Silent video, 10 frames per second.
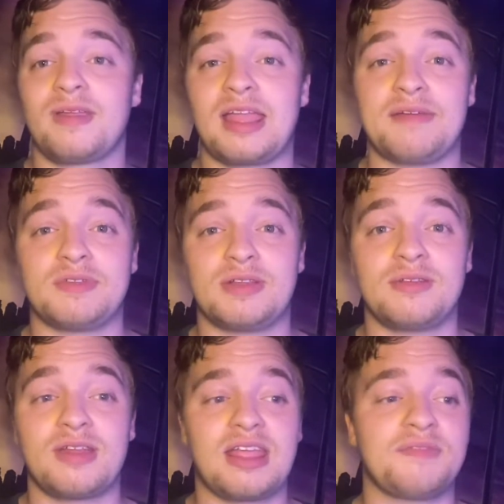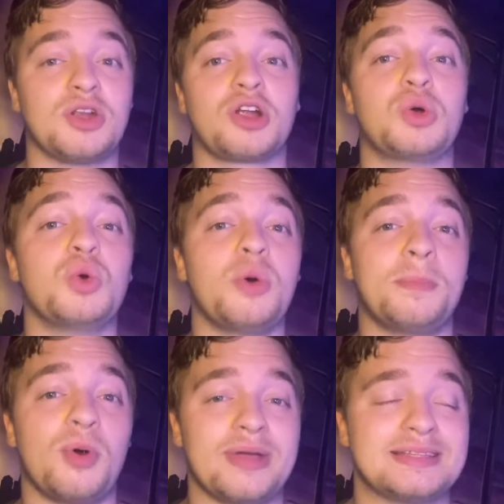giving her cool
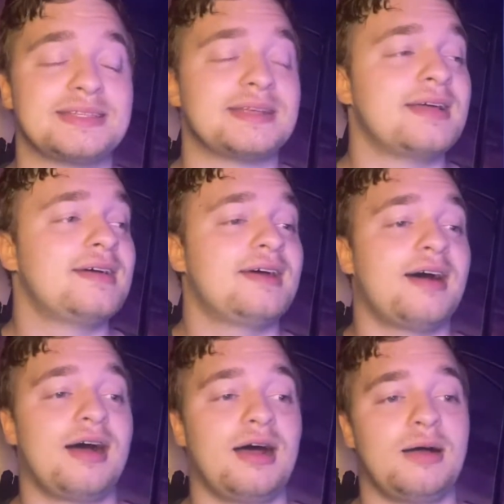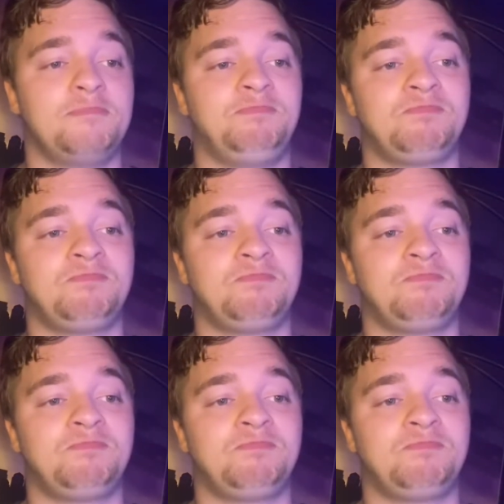points. The